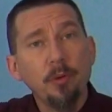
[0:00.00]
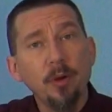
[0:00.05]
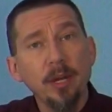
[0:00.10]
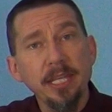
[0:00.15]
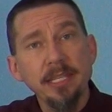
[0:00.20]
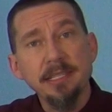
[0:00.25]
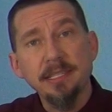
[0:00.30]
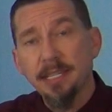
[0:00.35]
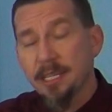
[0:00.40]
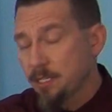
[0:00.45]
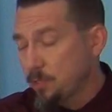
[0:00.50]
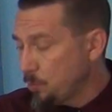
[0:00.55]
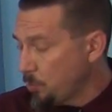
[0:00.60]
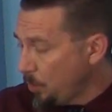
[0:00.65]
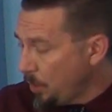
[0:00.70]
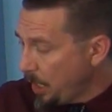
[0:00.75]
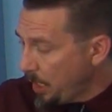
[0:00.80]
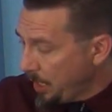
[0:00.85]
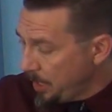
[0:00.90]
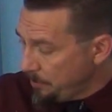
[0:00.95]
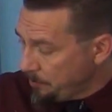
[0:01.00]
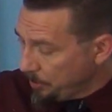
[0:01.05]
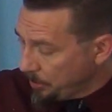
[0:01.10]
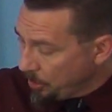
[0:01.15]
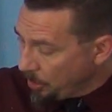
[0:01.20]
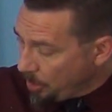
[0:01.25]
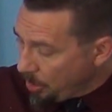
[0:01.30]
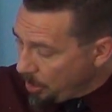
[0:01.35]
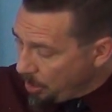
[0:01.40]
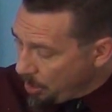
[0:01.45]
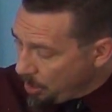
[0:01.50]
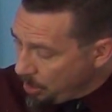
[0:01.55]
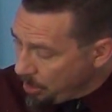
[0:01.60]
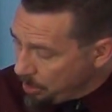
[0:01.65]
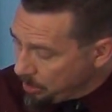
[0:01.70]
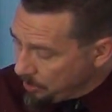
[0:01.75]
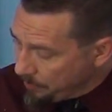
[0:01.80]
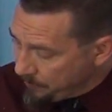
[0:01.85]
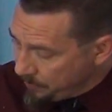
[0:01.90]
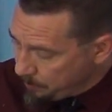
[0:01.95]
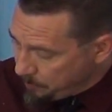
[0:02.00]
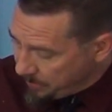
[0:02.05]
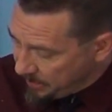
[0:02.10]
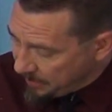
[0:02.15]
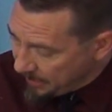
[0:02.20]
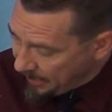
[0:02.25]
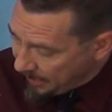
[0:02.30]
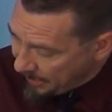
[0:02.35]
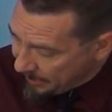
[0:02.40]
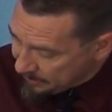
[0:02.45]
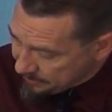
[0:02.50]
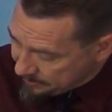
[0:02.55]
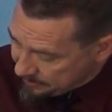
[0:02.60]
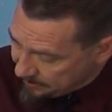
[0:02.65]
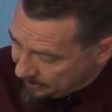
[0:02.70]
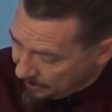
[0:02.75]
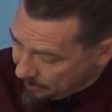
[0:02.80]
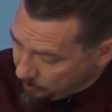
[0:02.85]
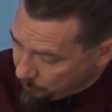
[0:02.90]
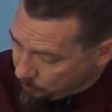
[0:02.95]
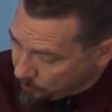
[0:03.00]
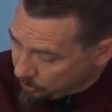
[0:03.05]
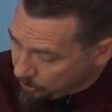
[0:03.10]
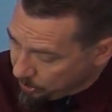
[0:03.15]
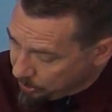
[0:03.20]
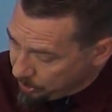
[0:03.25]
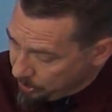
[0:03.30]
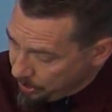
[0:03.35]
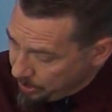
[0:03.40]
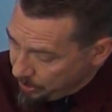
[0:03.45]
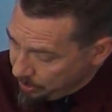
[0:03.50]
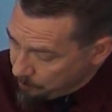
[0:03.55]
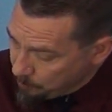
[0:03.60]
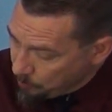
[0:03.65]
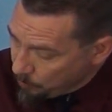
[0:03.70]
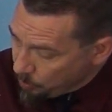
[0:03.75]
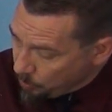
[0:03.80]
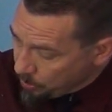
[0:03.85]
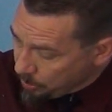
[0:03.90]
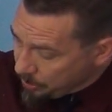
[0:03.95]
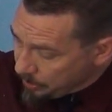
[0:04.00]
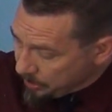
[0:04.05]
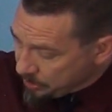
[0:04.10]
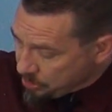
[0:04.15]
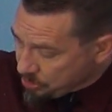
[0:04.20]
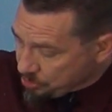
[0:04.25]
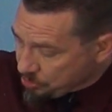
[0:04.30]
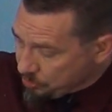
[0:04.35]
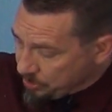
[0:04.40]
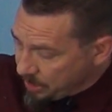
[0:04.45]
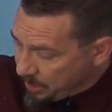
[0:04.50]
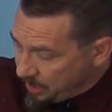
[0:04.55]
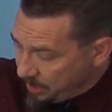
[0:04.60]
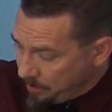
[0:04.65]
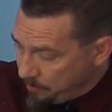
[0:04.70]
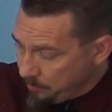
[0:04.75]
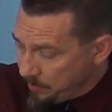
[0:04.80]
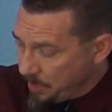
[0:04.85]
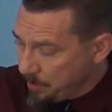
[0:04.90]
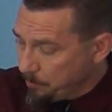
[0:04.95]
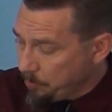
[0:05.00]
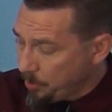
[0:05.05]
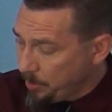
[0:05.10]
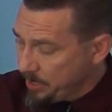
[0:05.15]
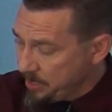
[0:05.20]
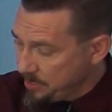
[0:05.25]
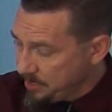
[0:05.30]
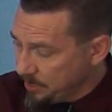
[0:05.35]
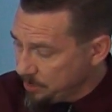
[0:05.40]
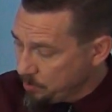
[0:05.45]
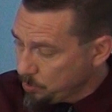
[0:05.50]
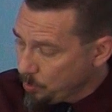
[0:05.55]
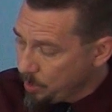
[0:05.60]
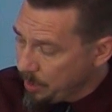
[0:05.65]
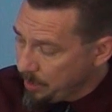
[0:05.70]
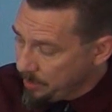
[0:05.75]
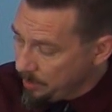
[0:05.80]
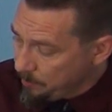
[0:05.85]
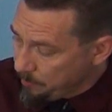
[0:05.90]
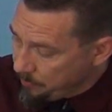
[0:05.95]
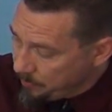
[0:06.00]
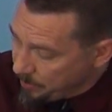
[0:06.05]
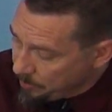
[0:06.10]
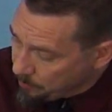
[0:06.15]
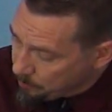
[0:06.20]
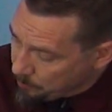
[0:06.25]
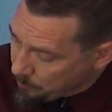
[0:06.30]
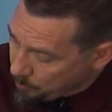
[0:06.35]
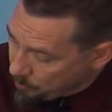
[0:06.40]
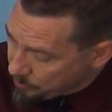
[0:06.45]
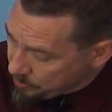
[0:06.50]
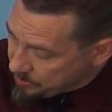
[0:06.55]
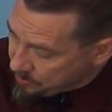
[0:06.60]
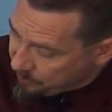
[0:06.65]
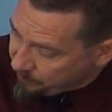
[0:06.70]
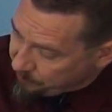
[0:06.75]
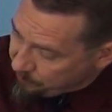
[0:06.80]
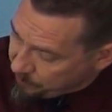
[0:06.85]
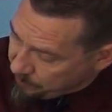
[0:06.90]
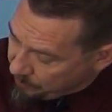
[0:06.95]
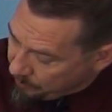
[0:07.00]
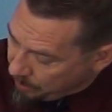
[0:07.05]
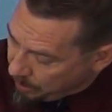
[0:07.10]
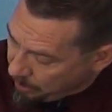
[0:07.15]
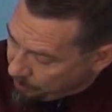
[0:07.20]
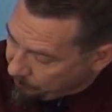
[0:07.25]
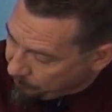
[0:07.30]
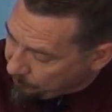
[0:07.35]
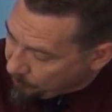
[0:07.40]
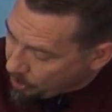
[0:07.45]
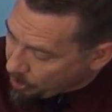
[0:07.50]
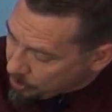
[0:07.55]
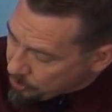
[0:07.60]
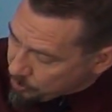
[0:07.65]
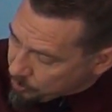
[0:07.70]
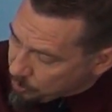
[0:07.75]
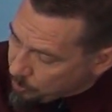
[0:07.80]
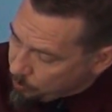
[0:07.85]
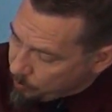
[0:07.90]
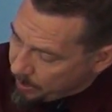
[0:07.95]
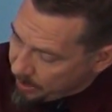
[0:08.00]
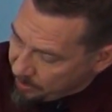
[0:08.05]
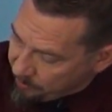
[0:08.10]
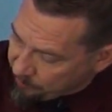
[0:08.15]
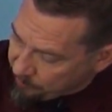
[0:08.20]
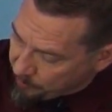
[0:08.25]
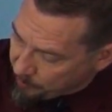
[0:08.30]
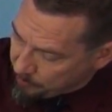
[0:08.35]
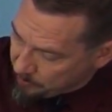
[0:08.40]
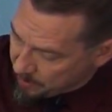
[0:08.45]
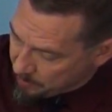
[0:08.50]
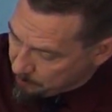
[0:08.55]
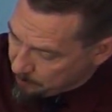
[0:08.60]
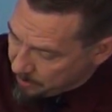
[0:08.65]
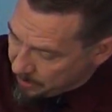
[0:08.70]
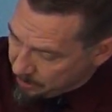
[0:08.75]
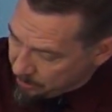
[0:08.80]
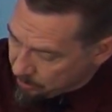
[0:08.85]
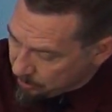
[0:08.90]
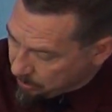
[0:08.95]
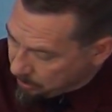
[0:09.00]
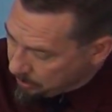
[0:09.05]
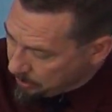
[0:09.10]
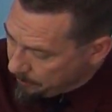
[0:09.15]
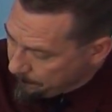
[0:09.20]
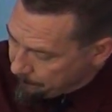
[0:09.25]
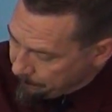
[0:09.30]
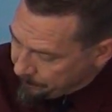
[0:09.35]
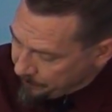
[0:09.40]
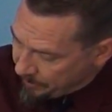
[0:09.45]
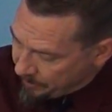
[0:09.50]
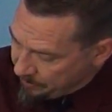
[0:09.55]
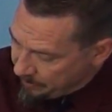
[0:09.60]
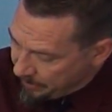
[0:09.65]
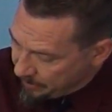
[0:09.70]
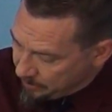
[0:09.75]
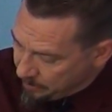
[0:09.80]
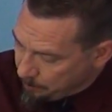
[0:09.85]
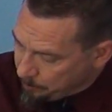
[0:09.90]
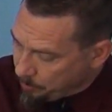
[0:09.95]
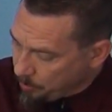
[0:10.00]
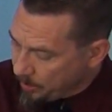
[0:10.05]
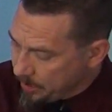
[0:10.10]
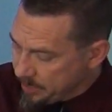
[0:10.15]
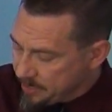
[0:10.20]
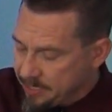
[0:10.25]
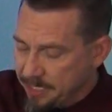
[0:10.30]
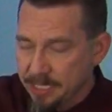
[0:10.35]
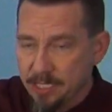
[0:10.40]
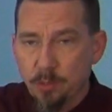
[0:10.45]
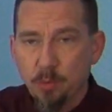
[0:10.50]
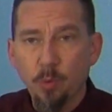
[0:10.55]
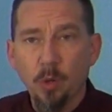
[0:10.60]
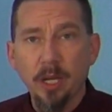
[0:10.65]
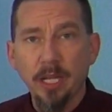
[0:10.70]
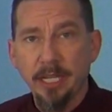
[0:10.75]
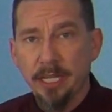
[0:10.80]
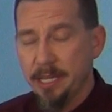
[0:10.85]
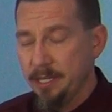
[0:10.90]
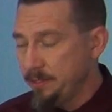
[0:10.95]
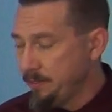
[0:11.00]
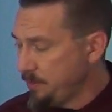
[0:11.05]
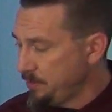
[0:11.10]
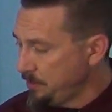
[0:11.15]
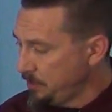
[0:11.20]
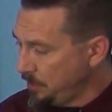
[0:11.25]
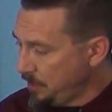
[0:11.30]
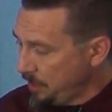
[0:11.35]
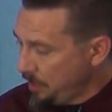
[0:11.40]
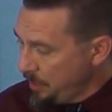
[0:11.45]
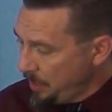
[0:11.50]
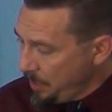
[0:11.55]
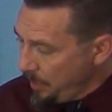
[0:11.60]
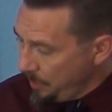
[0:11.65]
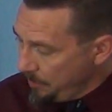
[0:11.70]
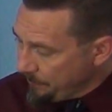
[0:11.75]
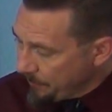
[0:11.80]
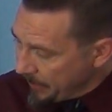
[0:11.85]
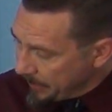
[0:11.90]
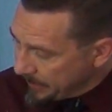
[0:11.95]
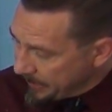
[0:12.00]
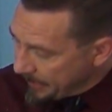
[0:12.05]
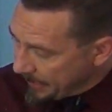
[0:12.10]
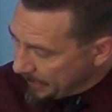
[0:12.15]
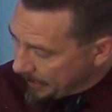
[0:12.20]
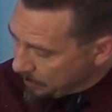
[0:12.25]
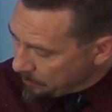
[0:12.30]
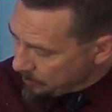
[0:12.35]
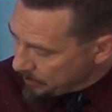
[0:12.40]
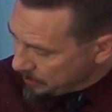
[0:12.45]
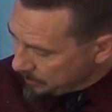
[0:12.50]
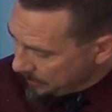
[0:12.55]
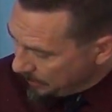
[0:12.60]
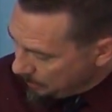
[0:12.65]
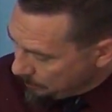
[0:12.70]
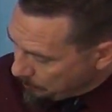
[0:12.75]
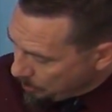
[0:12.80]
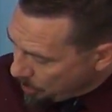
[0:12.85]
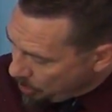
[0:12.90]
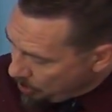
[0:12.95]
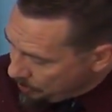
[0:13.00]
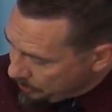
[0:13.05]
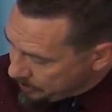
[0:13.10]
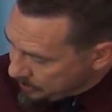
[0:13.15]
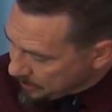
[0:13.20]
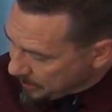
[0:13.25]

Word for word: 0.61, but all of the p-hats that were more extreme than 0.61. They, they're, uh, farther away from the middle than the 0.61 is. If I counted them, all the